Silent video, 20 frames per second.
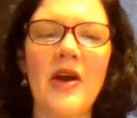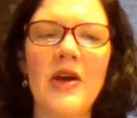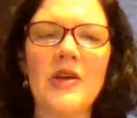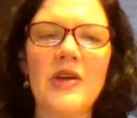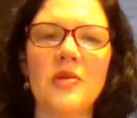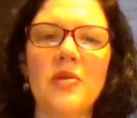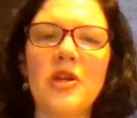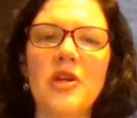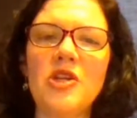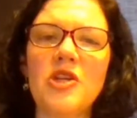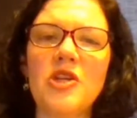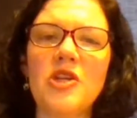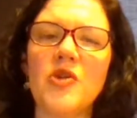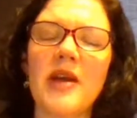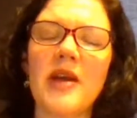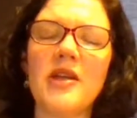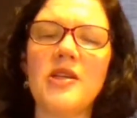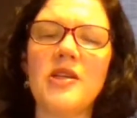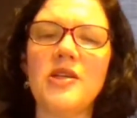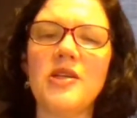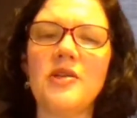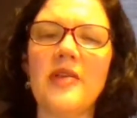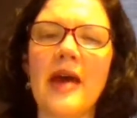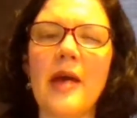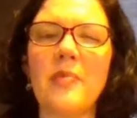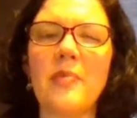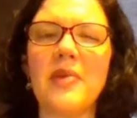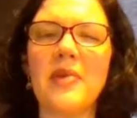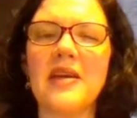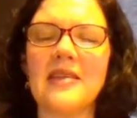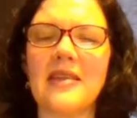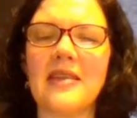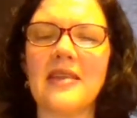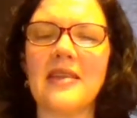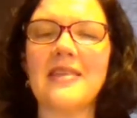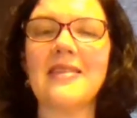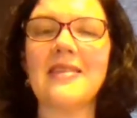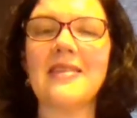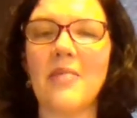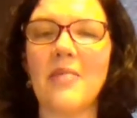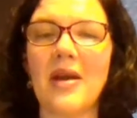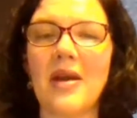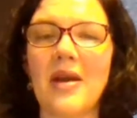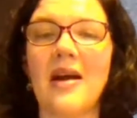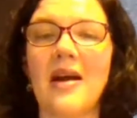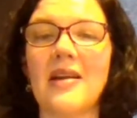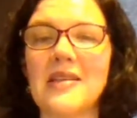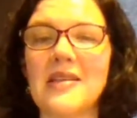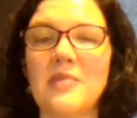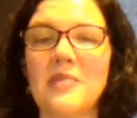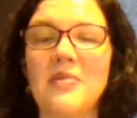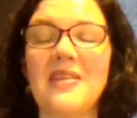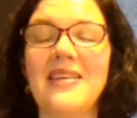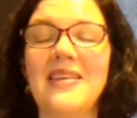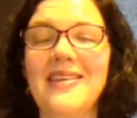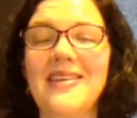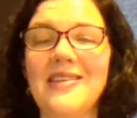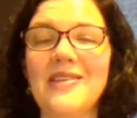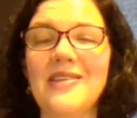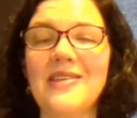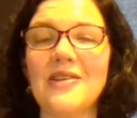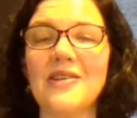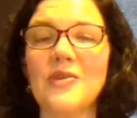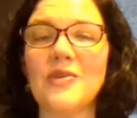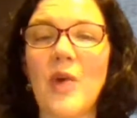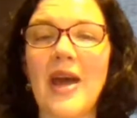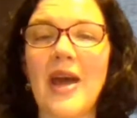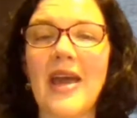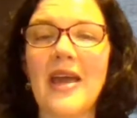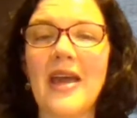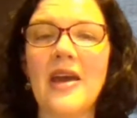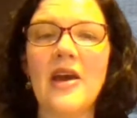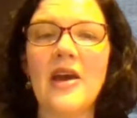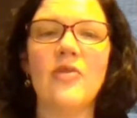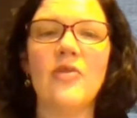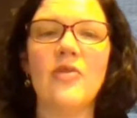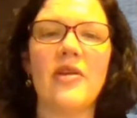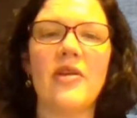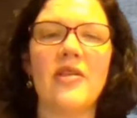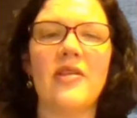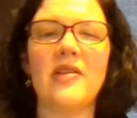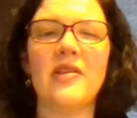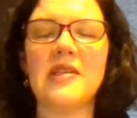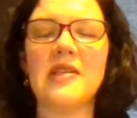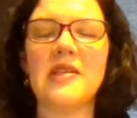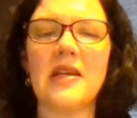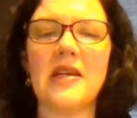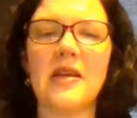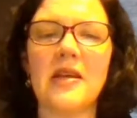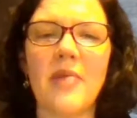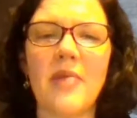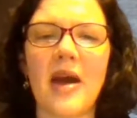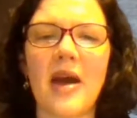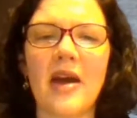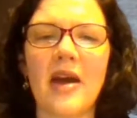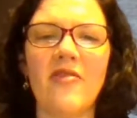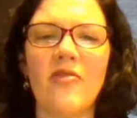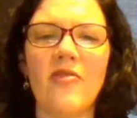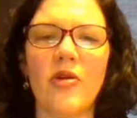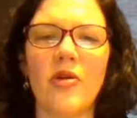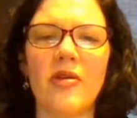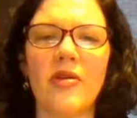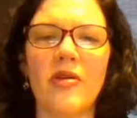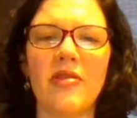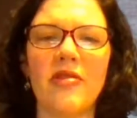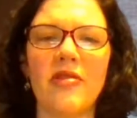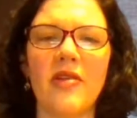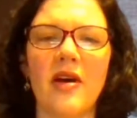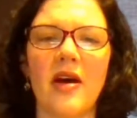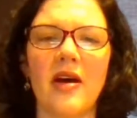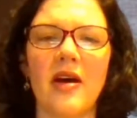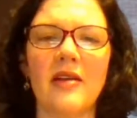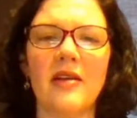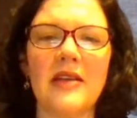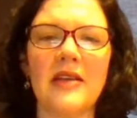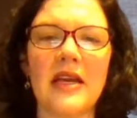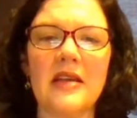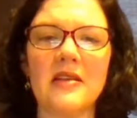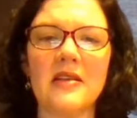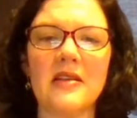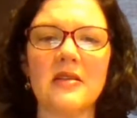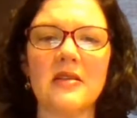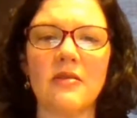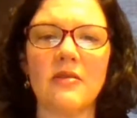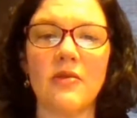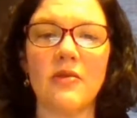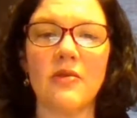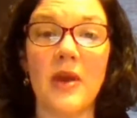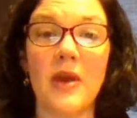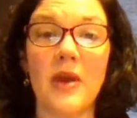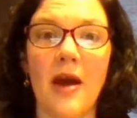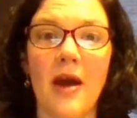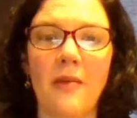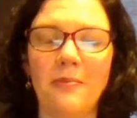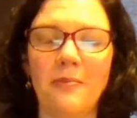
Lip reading: So I'm going to try to do that because I think that might honestly be the easiest way rather than sending back and forth links through email